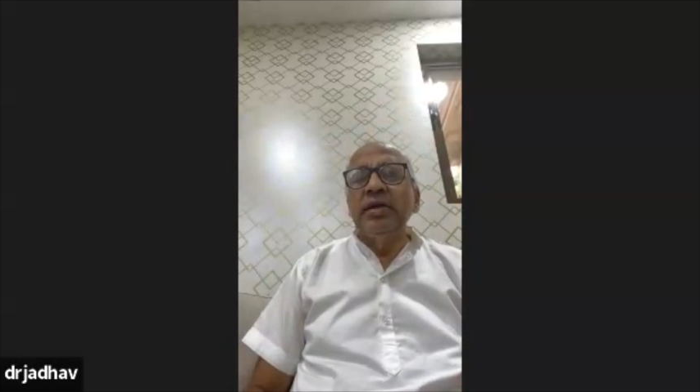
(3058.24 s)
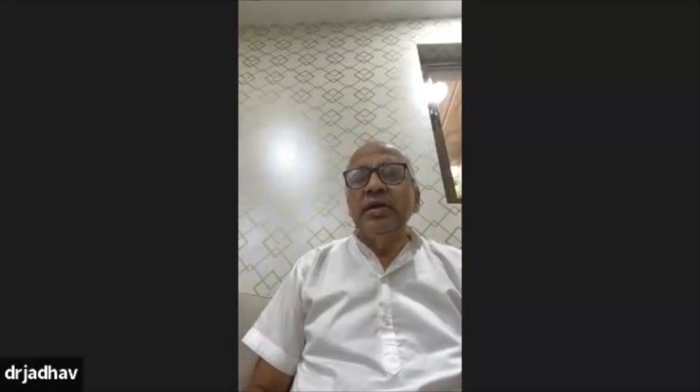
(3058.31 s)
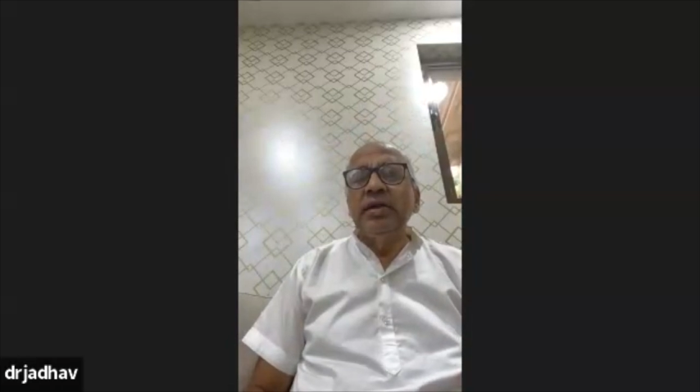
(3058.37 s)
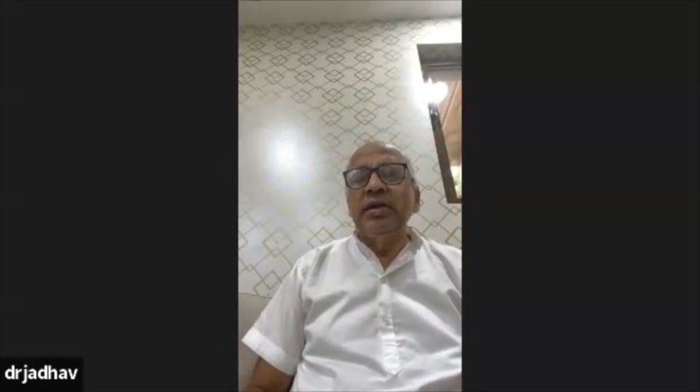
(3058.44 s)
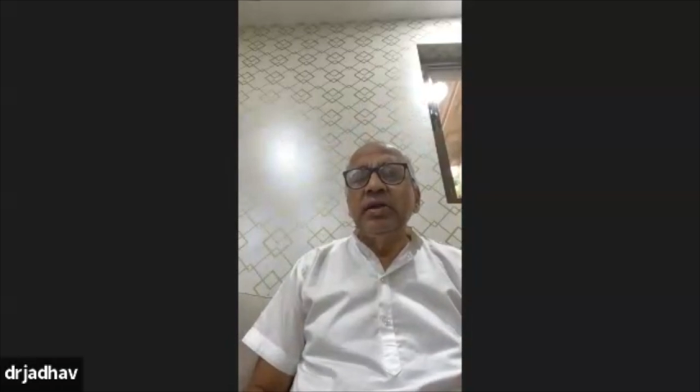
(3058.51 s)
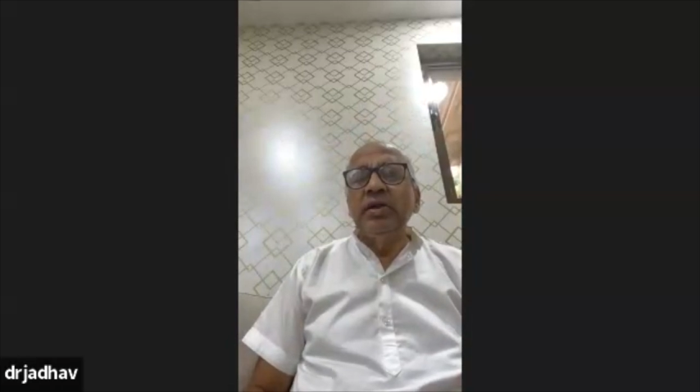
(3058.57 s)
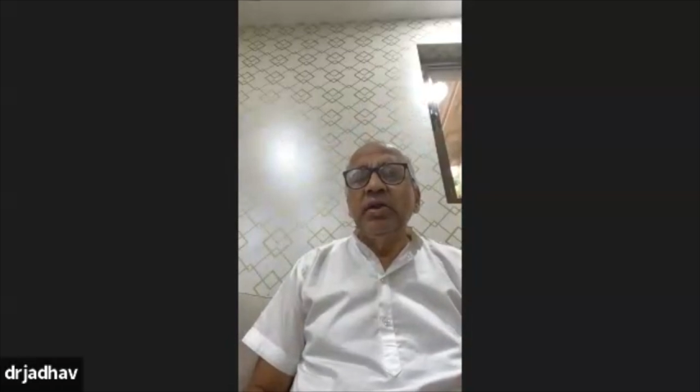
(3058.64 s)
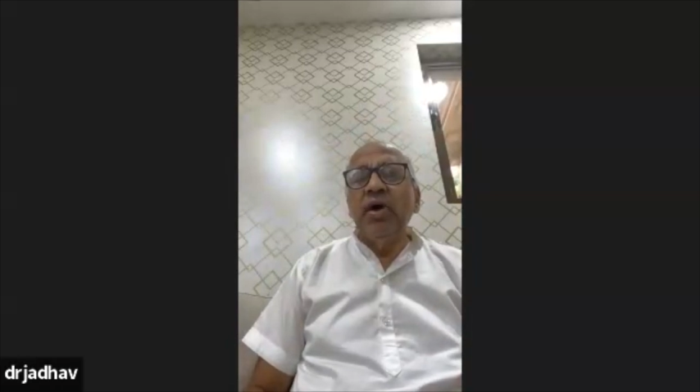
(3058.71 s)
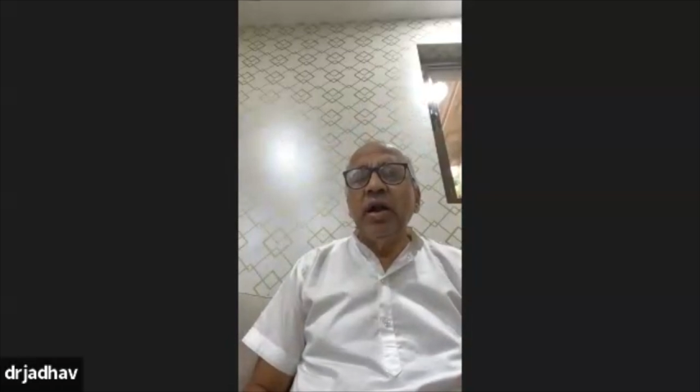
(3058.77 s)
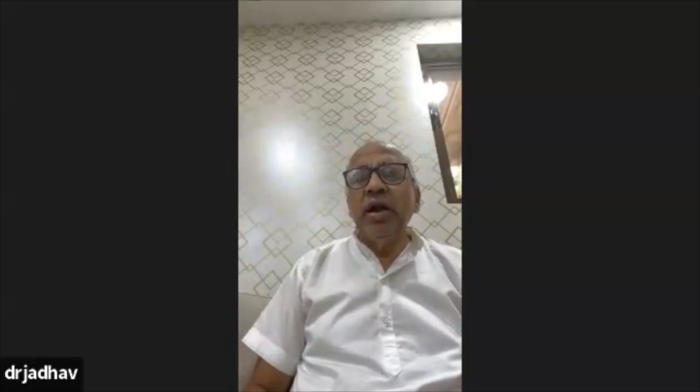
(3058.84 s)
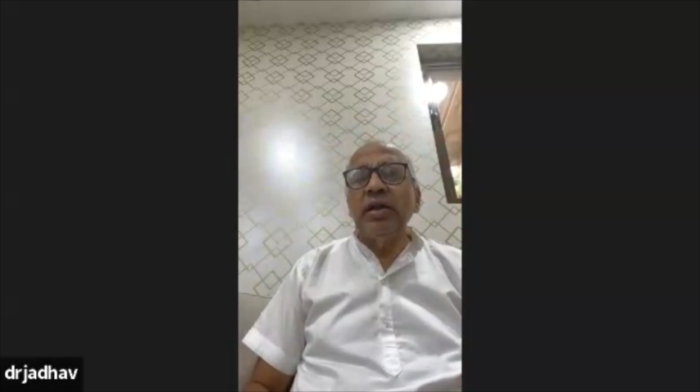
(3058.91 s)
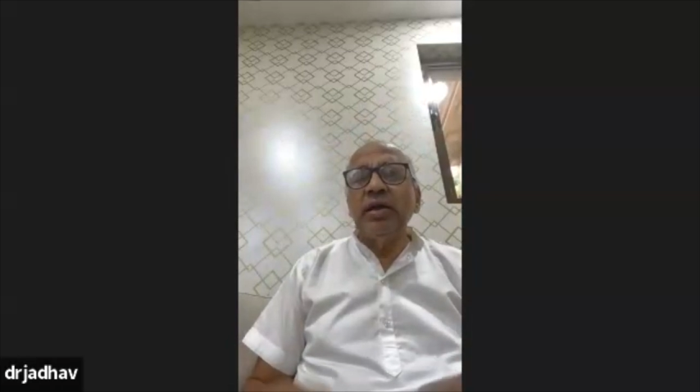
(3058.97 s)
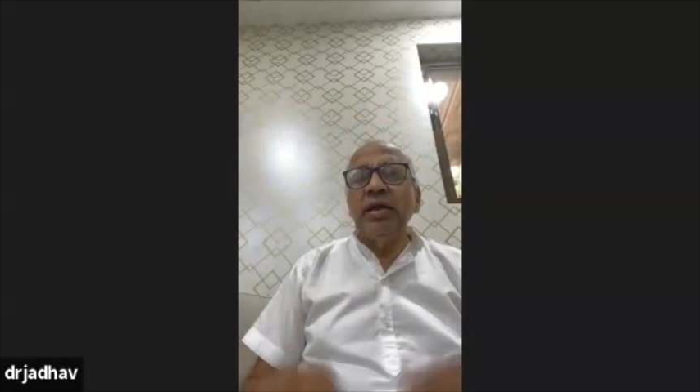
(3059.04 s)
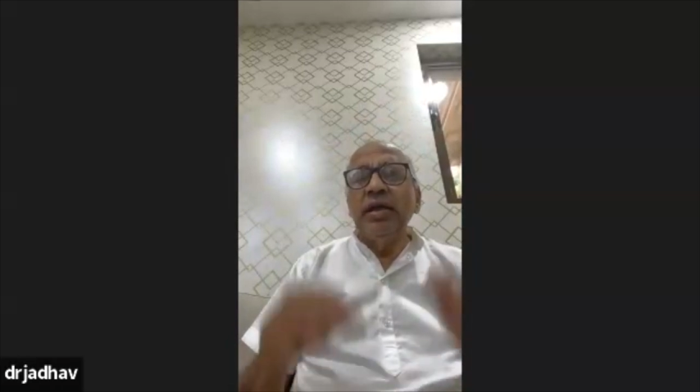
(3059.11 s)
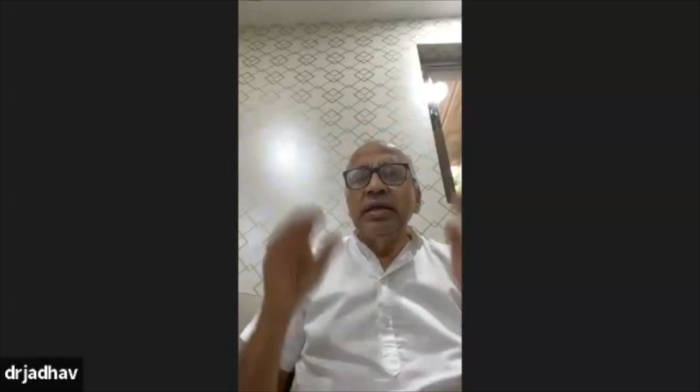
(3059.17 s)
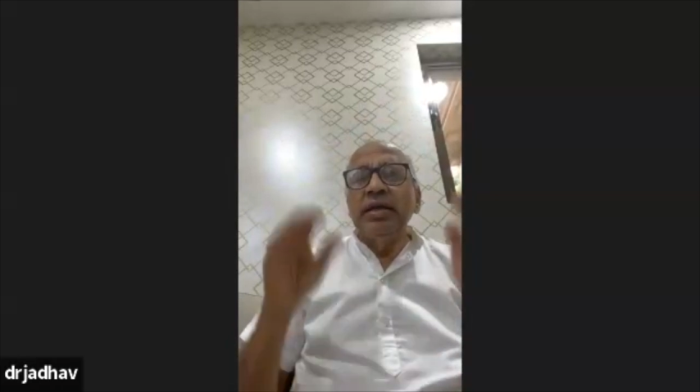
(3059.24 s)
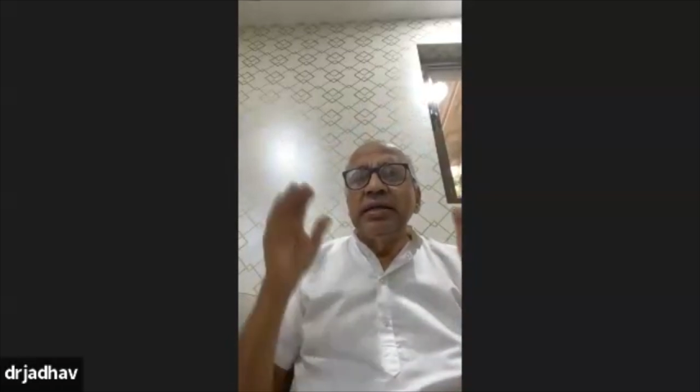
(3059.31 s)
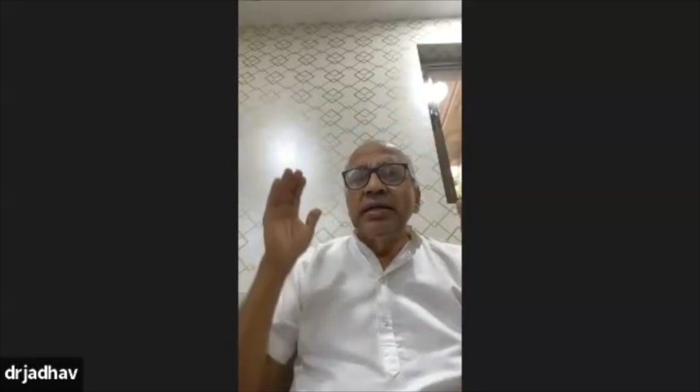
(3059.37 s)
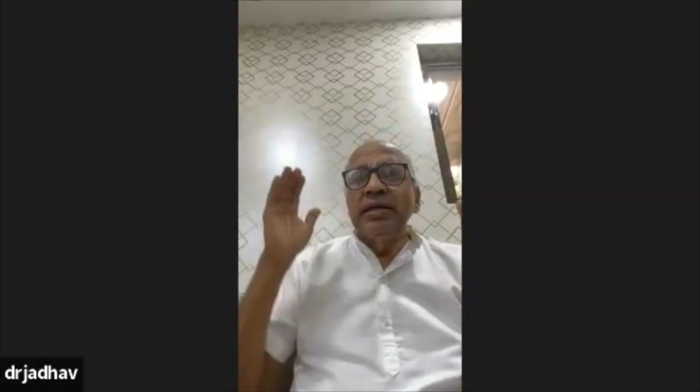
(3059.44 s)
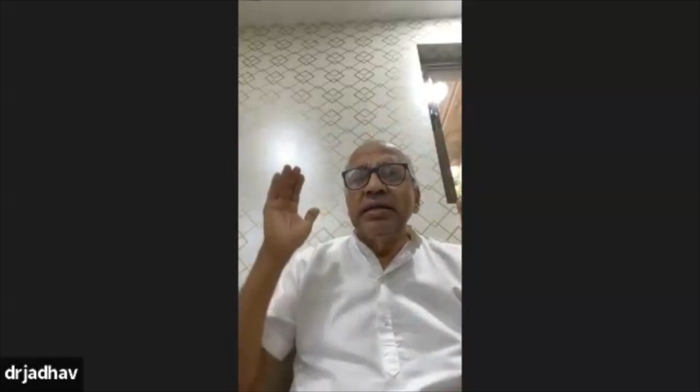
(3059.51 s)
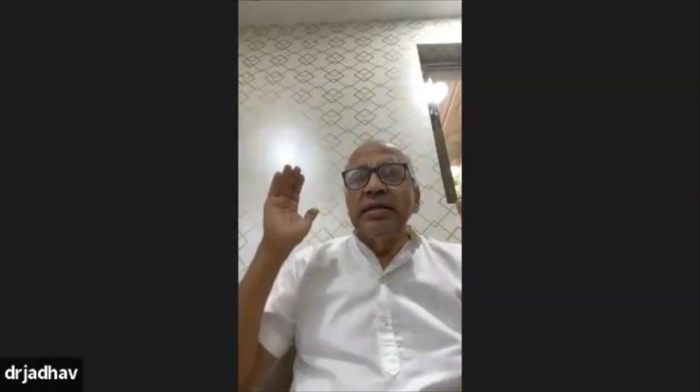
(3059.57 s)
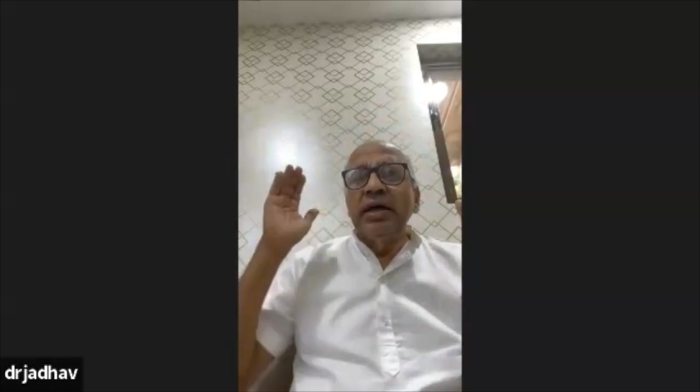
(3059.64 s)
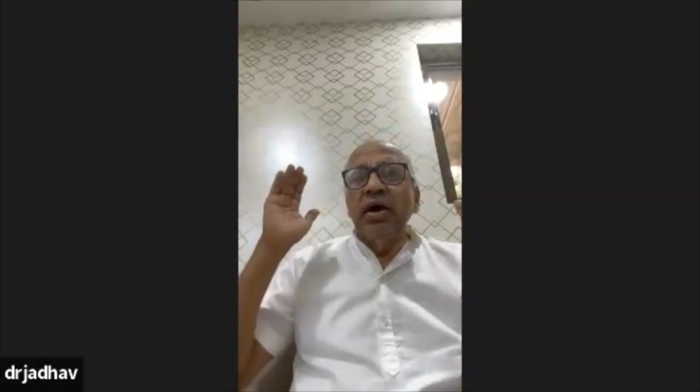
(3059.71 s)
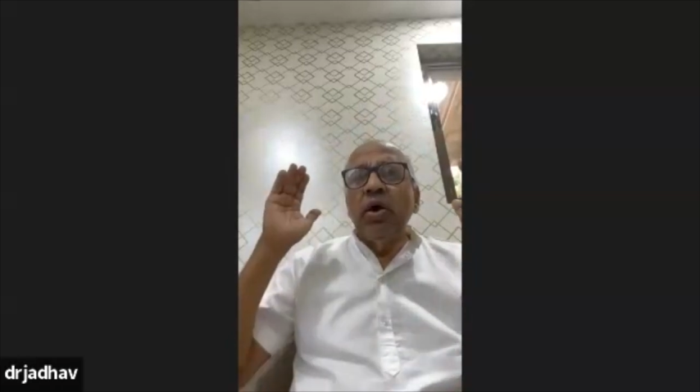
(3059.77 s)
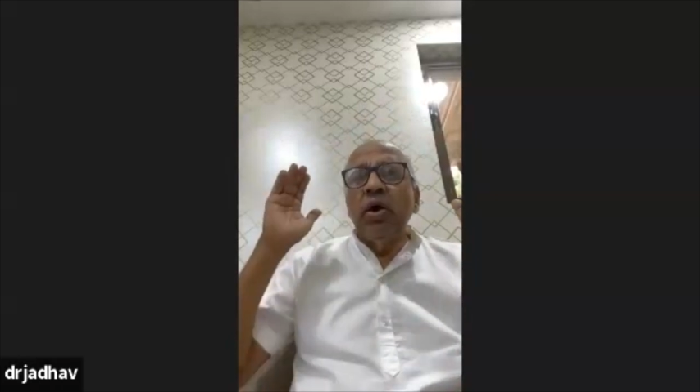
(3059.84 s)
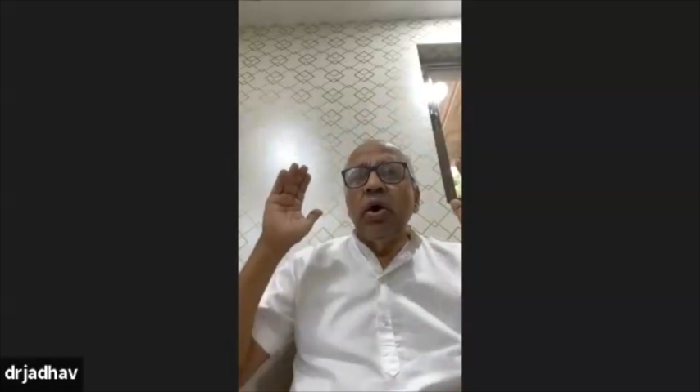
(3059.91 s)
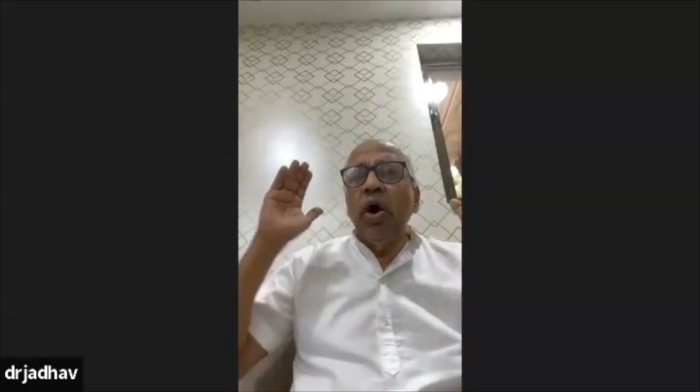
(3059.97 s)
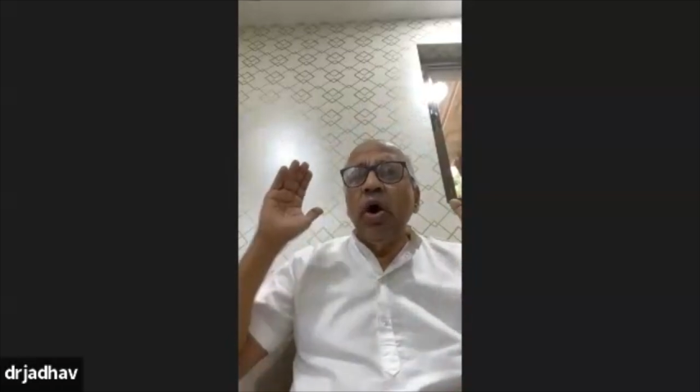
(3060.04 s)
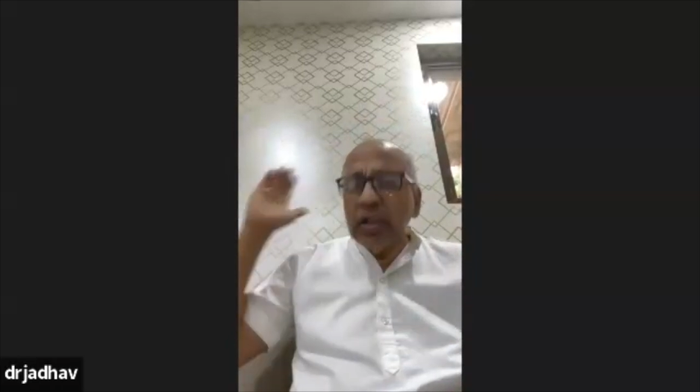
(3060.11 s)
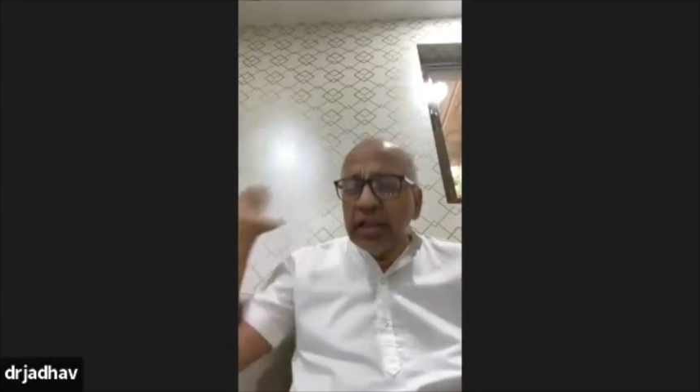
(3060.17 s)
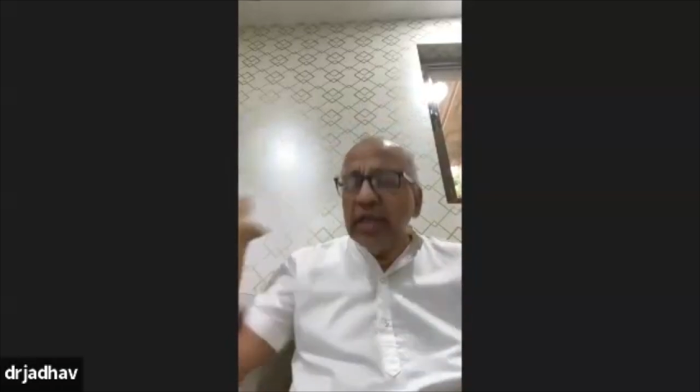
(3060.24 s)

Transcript: not all